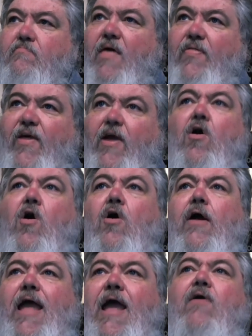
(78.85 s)
There
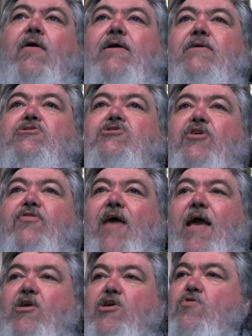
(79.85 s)
are areas
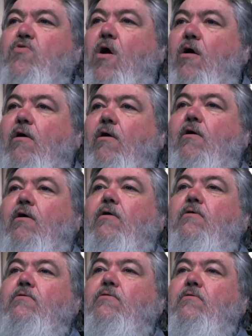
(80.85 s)
that you are
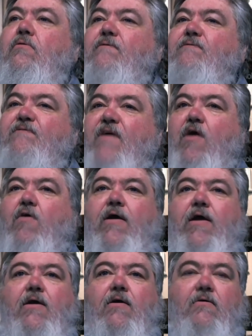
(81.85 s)

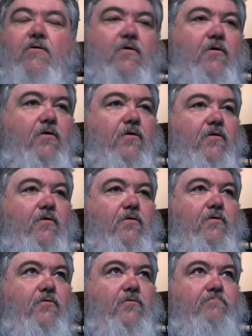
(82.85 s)
very
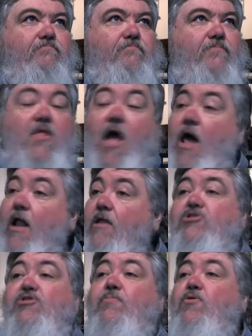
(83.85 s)

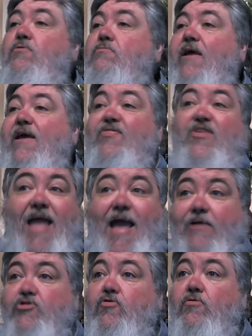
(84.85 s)
knowledgeable in the
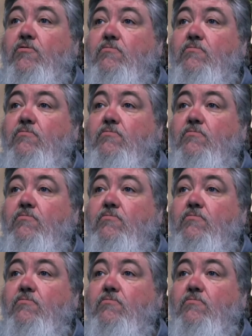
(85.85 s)
natural.